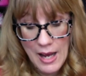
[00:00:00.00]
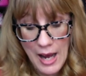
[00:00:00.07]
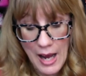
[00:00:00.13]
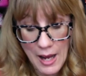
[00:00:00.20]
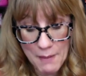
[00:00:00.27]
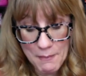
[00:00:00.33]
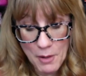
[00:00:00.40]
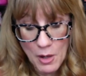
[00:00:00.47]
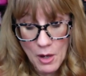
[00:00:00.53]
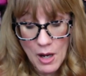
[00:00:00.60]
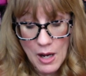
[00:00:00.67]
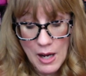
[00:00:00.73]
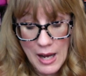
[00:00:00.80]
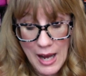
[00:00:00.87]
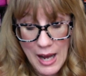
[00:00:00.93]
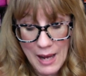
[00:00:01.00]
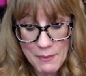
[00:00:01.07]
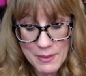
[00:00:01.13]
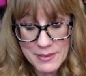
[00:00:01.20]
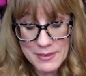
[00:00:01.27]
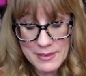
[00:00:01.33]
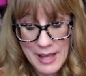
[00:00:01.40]
Um, I
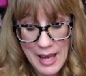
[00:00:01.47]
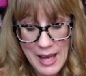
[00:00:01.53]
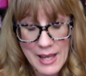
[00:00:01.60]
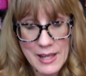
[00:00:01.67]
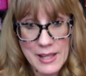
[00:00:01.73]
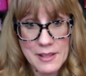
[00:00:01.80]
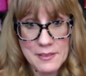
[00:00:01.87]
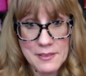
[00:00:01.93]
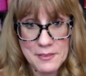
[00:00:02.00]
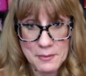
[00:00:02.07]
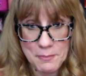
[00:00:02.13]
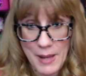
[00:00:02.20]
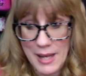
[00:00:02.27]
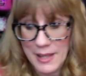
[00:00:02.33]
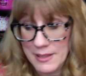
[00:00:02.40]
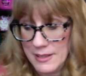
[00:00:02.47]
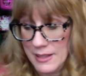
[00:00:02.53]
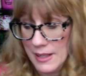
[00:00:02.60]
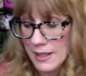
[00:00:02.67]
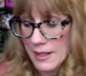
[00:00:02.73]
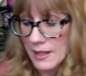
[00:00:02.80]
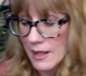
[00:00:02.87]
was not
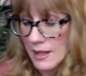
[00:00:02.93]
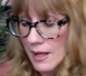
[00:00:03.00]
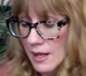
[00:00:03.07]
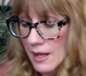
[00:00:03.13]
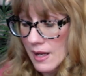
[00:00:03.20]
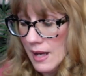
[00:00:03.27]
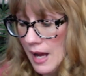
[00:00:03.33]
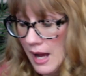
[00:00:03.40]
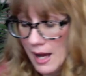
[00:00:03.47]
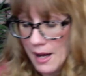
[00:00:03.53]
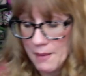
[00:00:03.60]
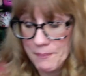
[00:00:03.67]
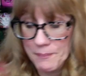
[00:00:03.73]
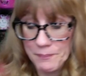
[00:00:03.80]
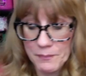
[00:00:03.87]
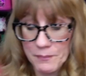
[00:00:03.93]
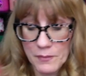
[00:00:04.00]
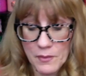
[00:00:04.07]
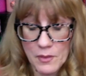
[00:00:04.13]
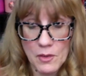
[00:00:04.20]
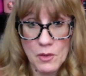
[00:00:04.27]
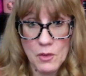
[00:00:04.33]
expecting um,
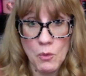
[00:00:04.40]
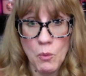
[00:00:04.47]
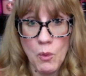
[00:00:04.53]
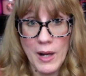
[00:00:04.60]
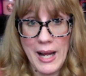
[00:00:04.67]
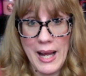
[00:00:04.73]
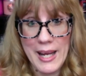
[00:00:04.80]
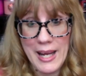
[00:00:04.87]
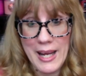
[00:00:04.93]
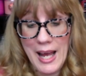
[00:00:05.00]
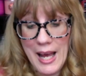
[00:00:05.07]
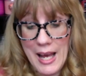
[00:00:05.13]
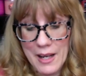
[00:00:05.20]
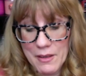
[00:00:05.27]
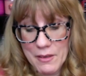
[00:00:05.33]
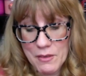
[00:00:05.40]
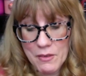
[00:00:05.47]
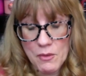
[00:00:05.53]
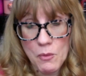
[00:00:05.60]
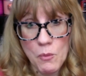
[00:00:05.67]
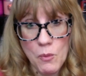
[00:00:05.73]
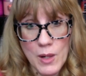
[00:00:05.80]
what I got
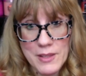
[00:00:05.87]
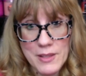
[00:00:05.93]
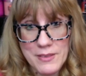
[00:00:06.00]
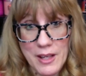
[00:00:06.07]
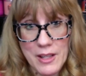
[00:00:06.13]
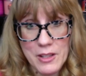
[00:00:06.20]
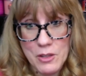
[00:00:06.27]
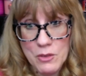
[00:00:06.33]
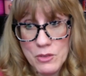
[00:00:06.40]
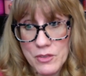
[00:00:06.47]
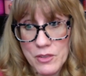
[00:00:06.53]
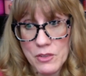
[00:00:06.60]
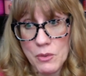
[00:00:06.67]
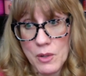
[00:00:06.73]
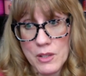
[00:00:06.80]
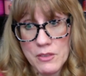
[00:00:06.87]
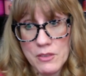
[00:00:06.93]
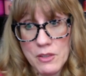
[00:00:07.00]
once I used this one.